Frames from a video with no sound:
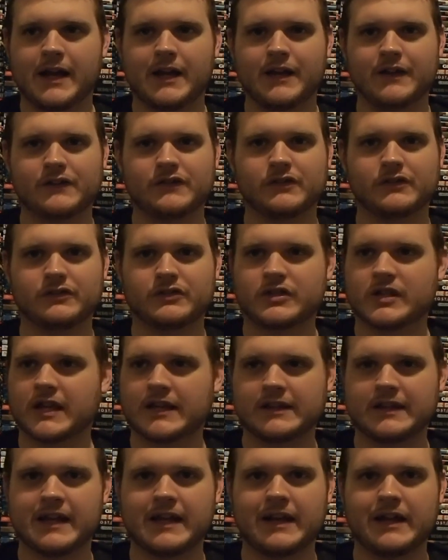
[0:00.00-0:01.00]
So
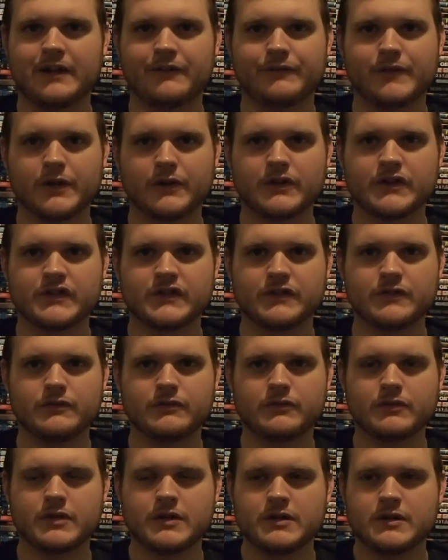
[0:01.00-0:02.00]
check that out very
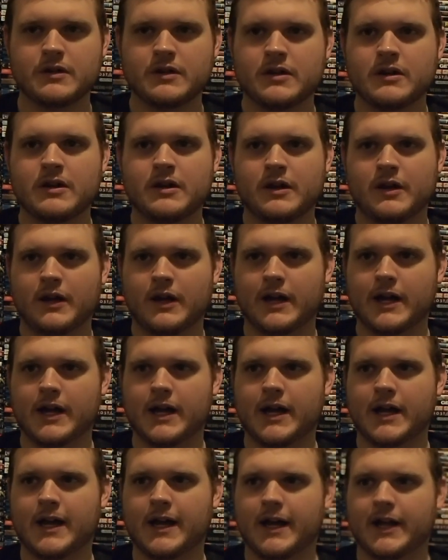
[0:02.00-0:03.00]
soon.
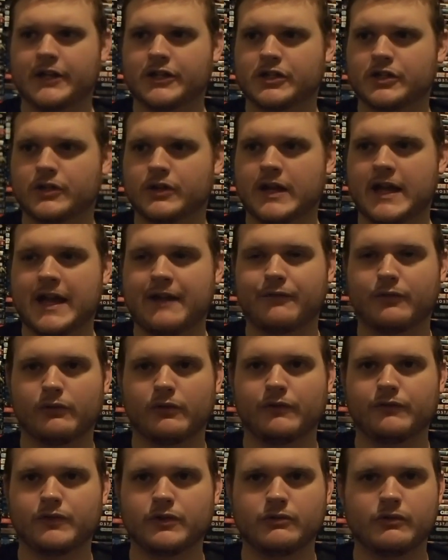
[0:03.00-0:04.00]
I should have a
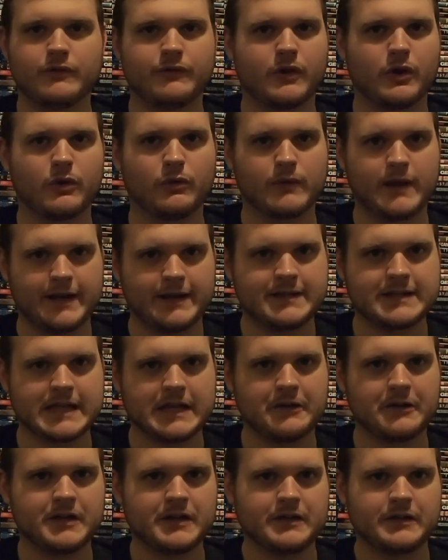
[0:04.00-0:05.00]
review of
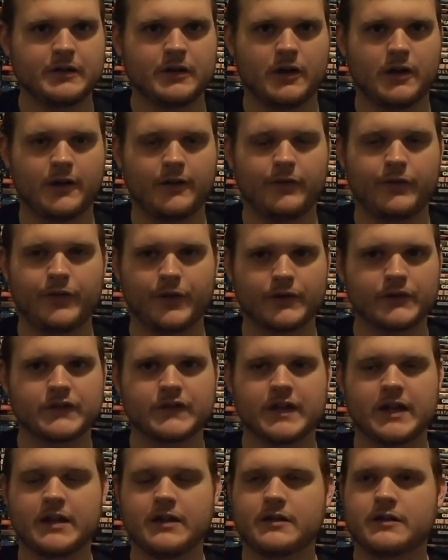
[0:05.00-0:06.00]
Hereditary on
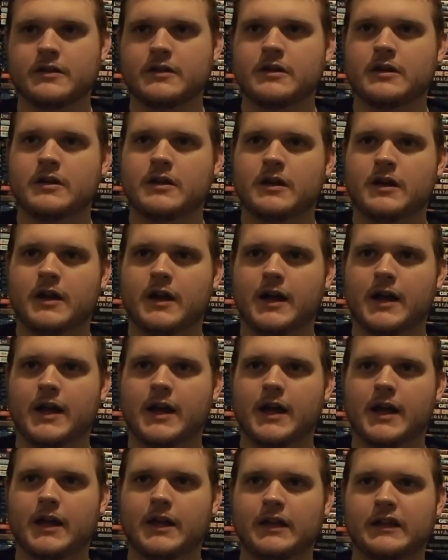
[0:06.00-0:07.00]
Thursday.
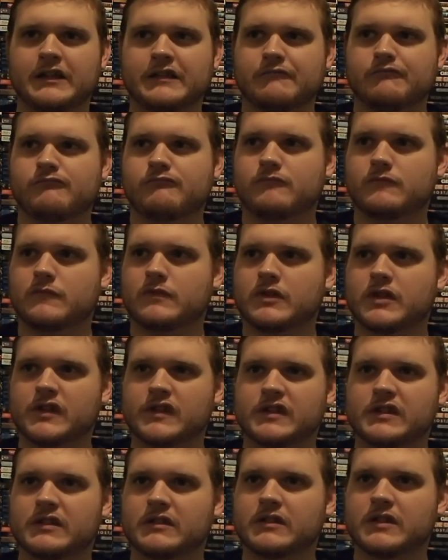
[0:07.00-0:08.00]
And
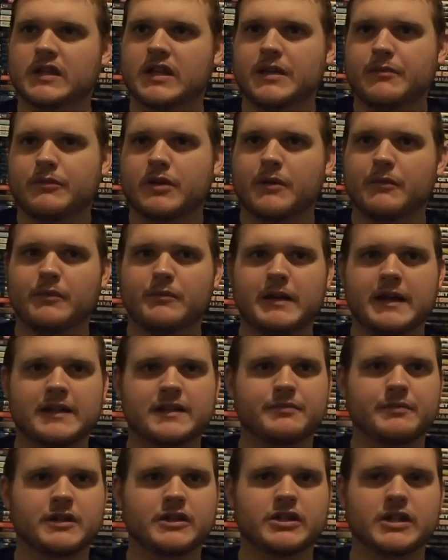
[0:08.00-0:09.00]
just keep coming back
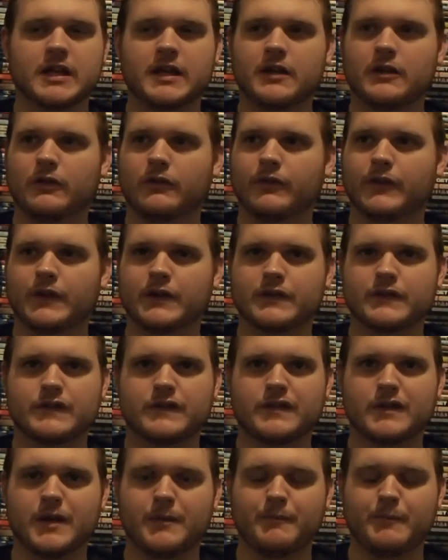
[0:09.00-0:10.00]
to my channel.
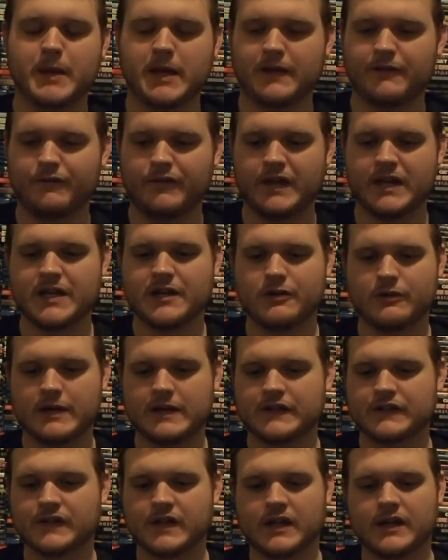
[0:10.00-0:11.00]
There's a big video
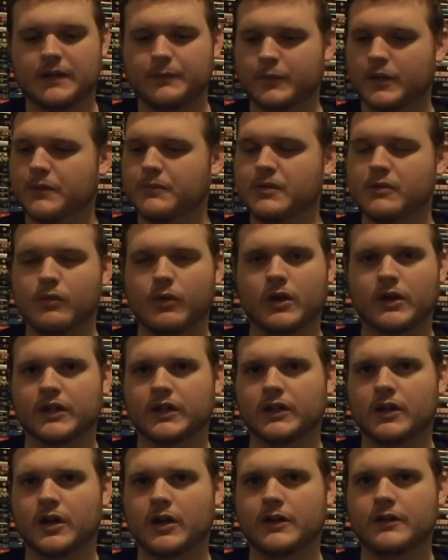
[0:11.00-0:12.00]
essay I'm going to be
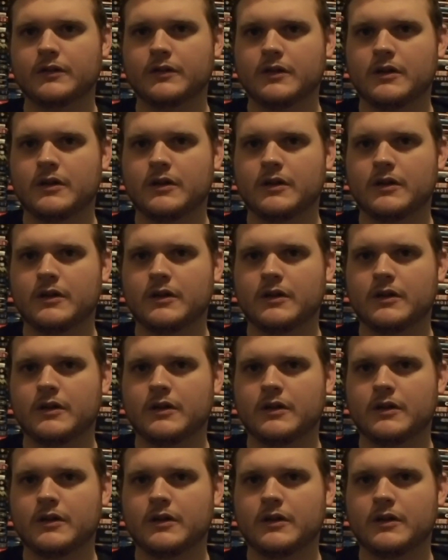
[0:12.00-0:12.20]
working on.